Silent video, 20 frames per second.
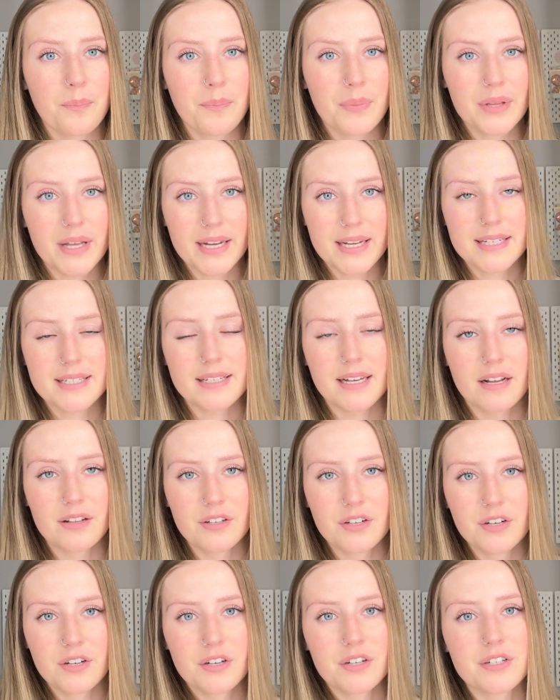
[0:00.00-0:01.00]
blank
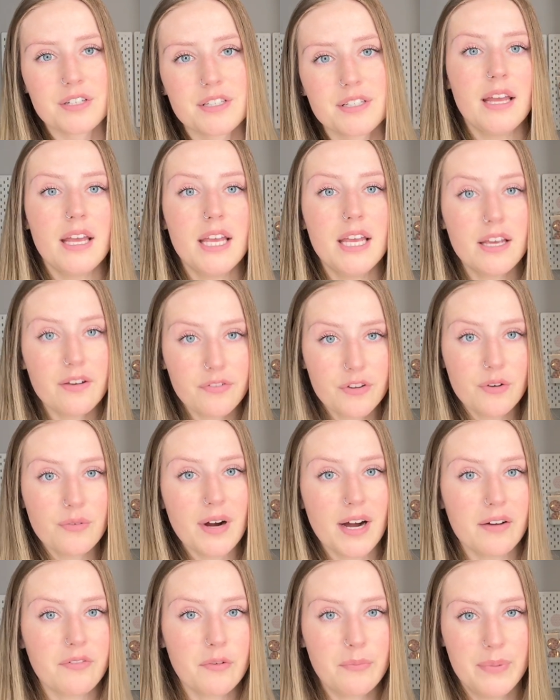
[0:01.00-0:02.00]
sellers. If you
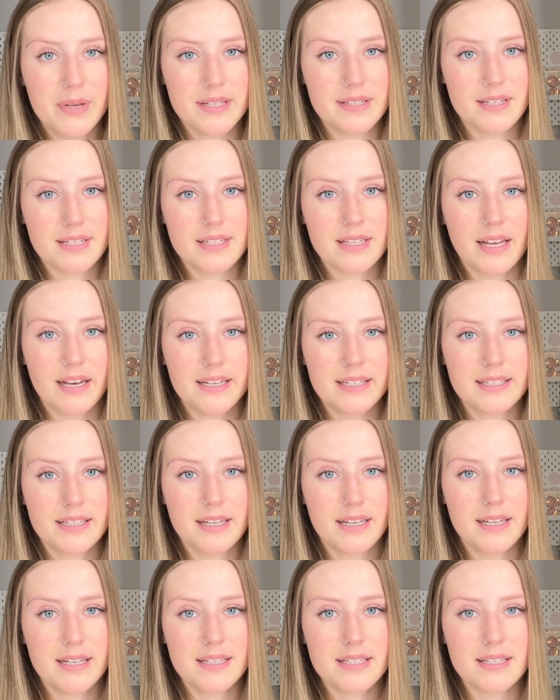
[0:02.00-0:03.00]
have a business
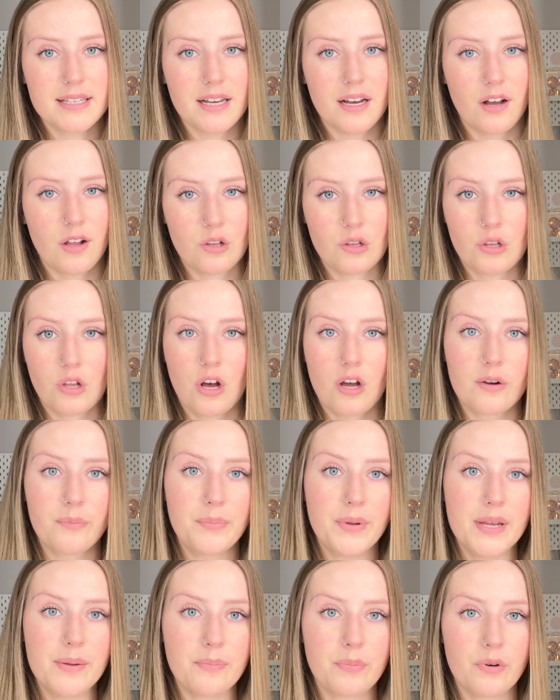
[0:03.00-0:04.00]
license, a lot of
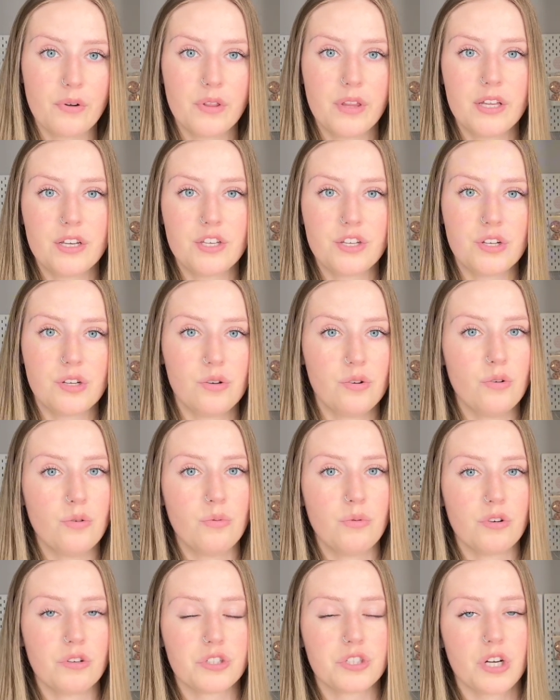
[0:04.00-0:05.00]
people that do
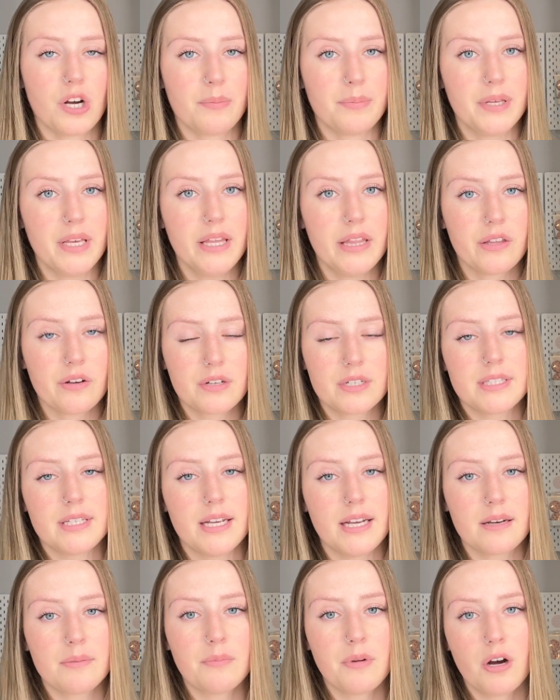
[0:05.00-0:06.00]
will shop at either
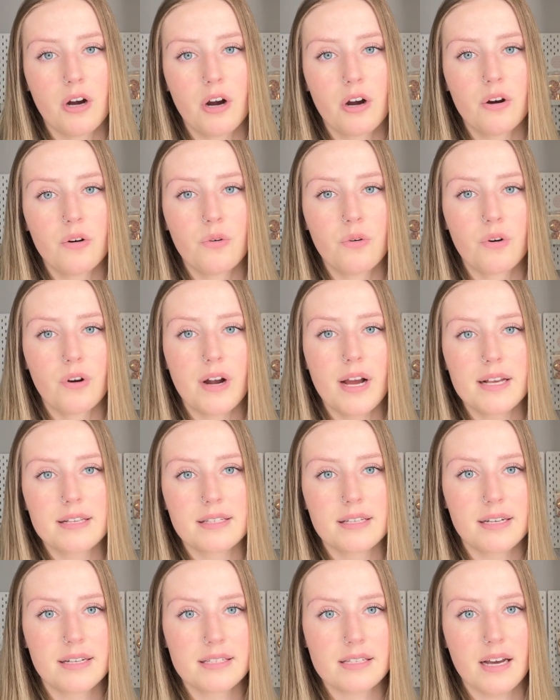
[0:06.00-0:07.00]
Sanmar or
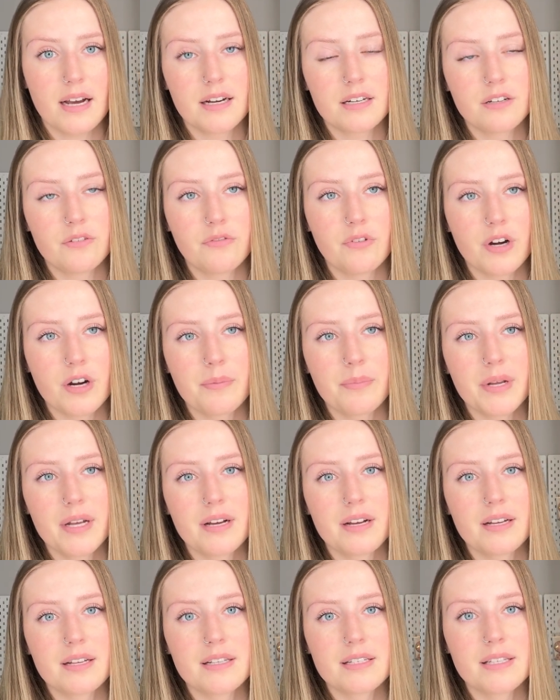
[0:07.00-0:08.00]
SNS Activewear
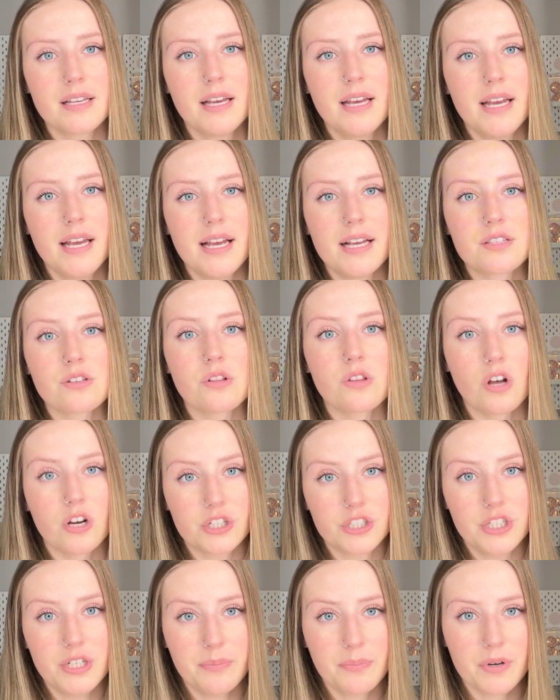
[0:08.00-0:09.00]
because it's a lot
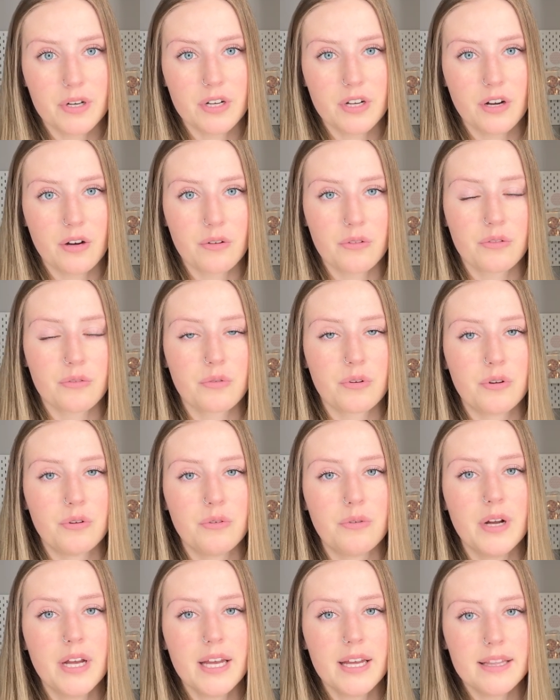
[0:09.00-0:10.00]
cheaper to go
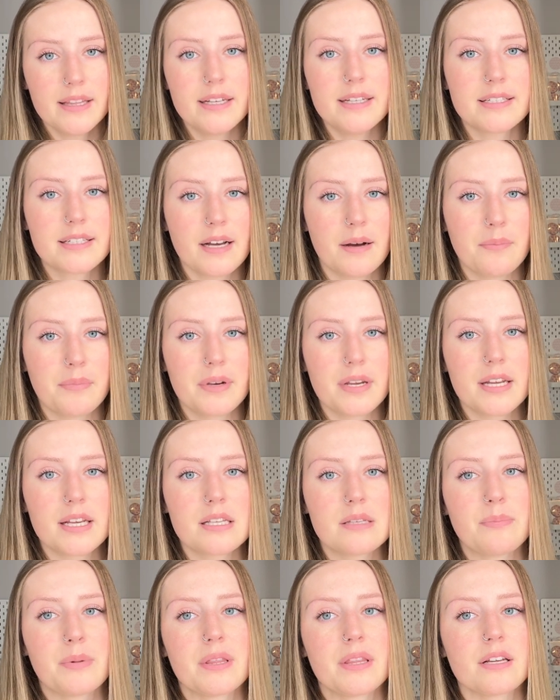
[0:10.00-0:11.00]
through these
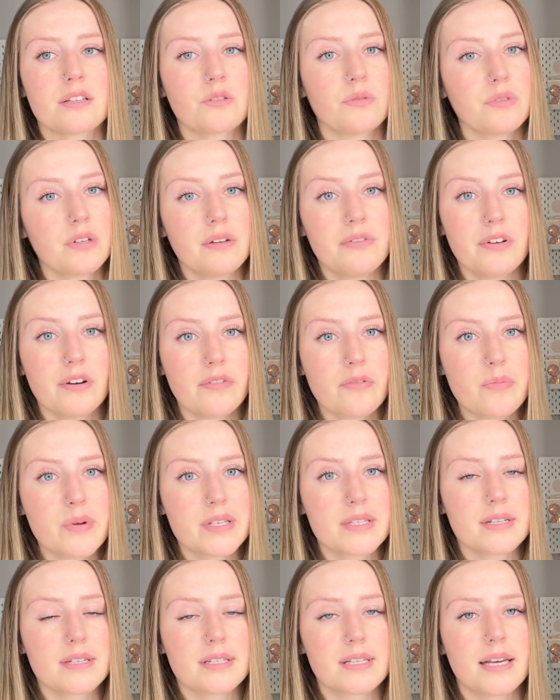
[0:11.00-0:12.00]
companies, but that's only if you have a
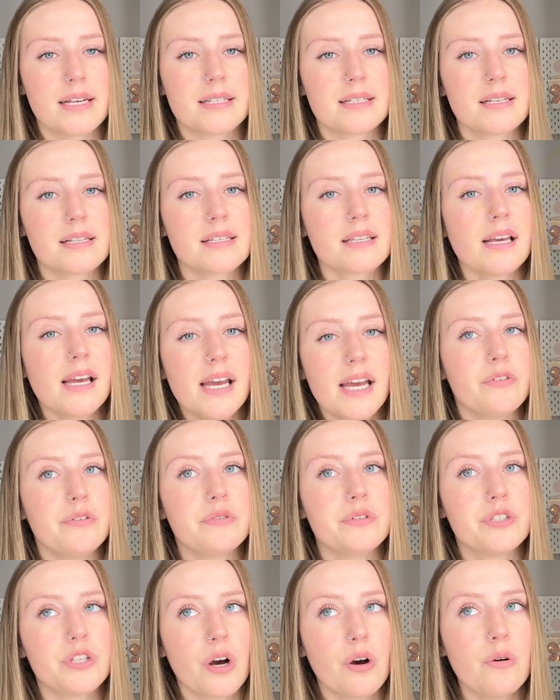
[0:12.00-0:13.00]
business license. If you
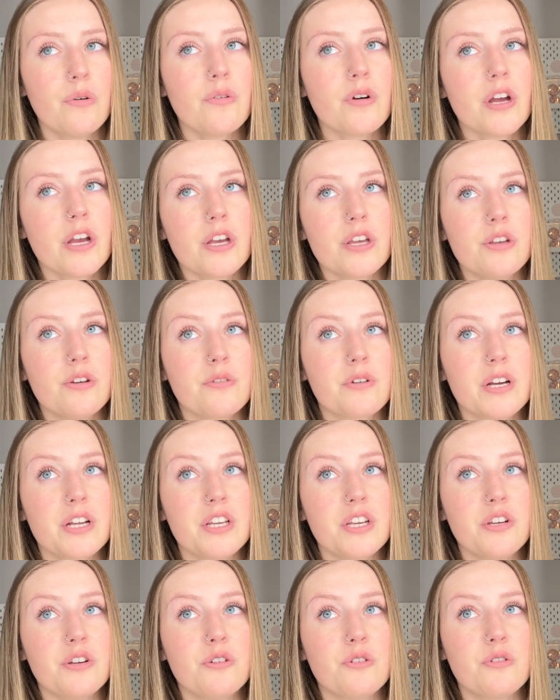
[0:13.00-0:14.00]
don't, you can
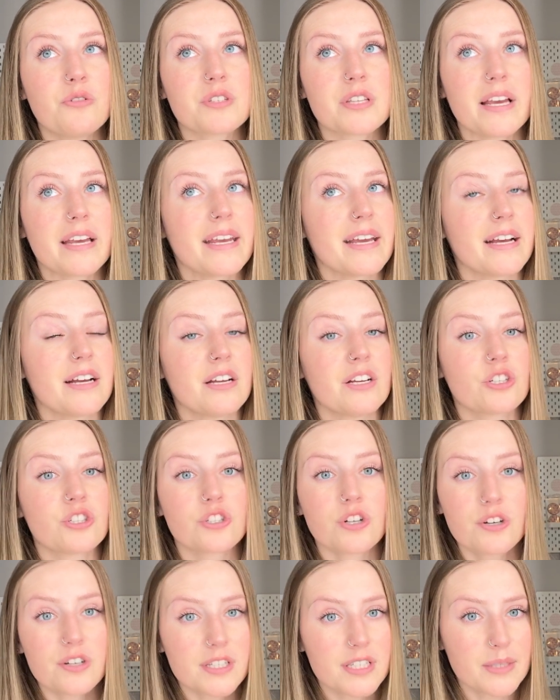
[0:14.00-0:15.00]
use like
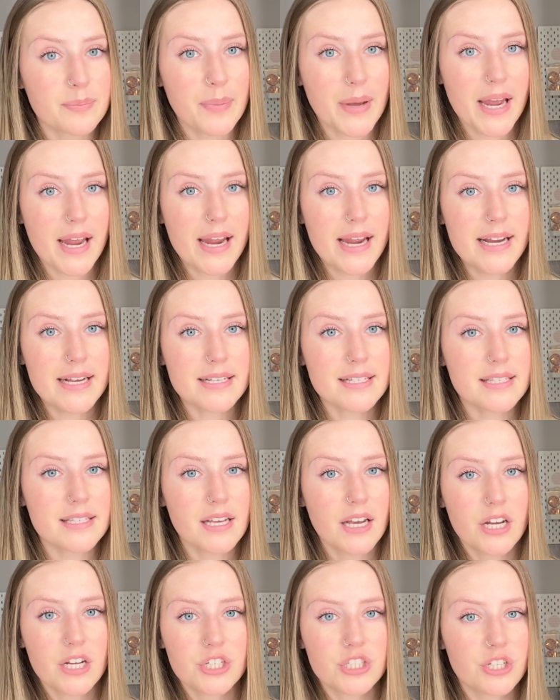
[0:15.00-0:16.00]
Shirt Space,
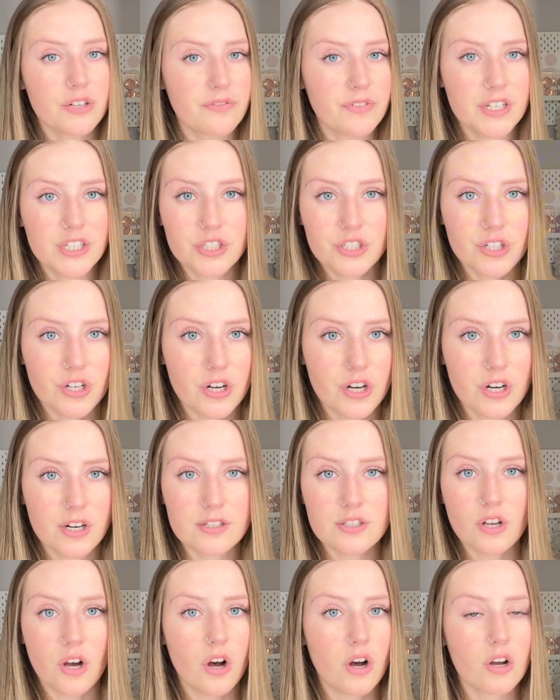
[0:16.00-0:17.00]
Jiffy
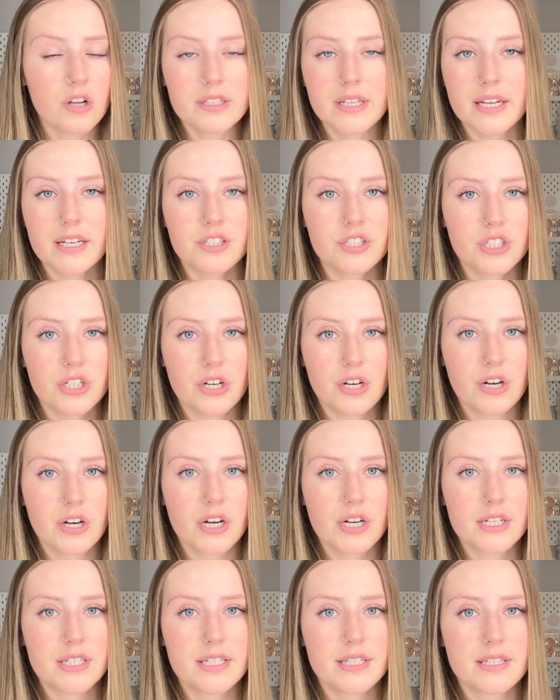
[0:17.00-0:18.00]
Shirts, All Day
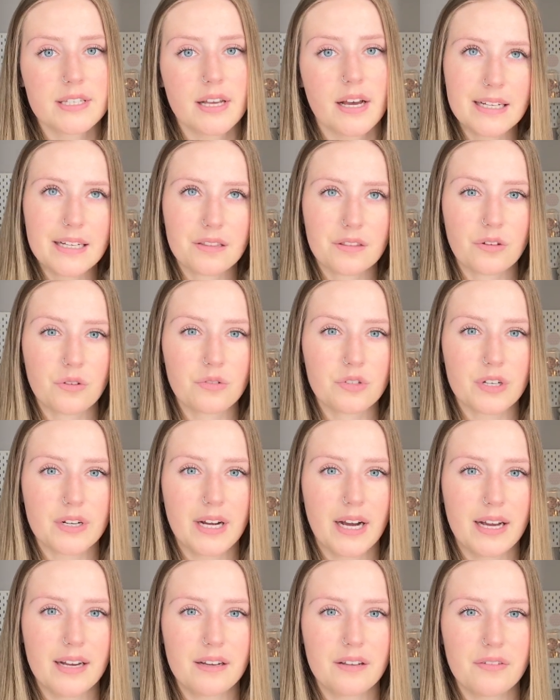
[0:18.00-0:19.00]
Shirts. Those are
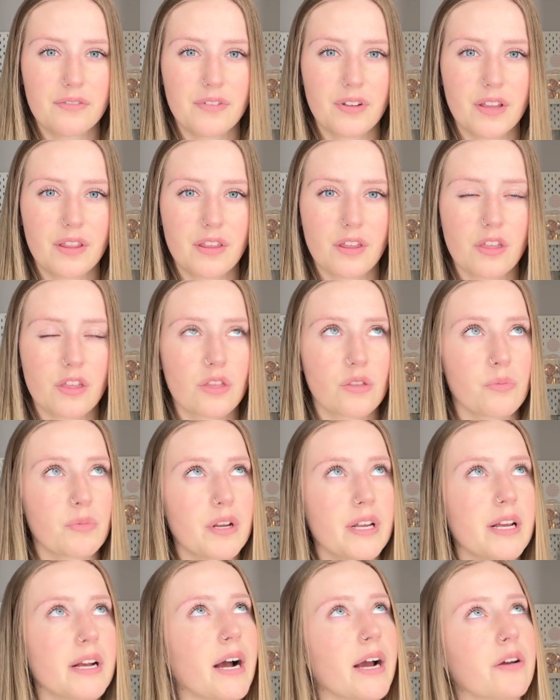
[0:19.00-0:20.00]
kind of the
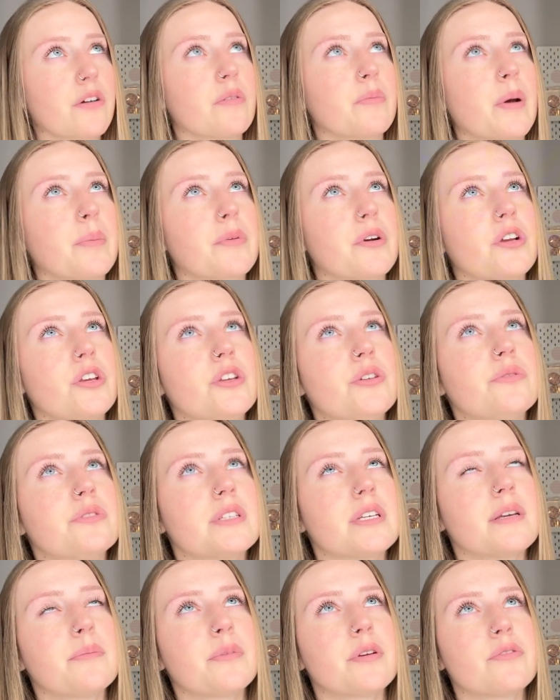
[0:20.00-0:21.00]
3 I remember
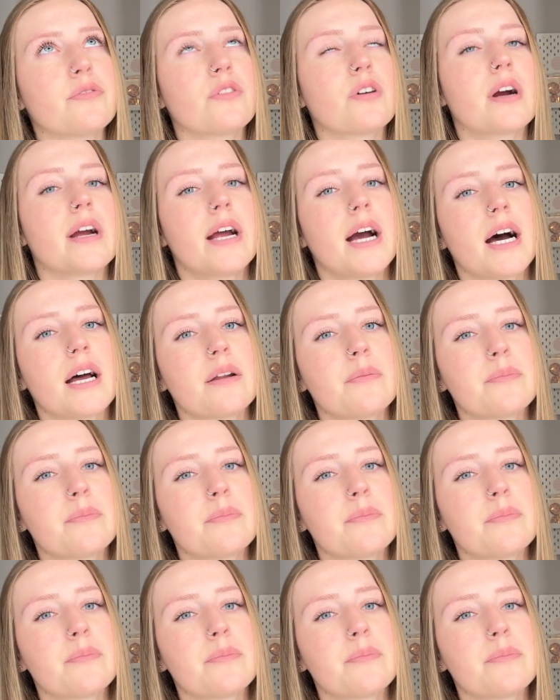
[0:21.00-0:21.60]
using before I had a